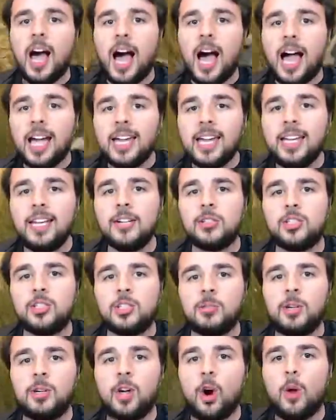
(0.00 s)
I can hear
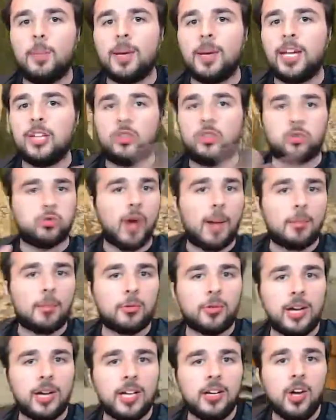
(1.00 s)
someone open a drop
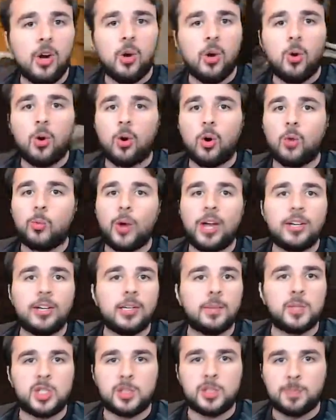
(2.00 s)
crate or a
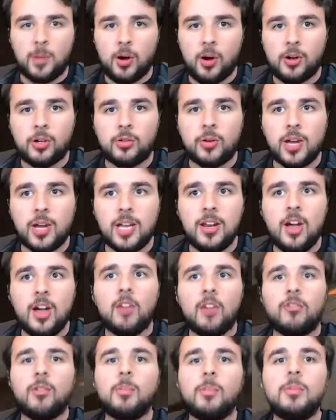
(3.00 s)
random spawn crate from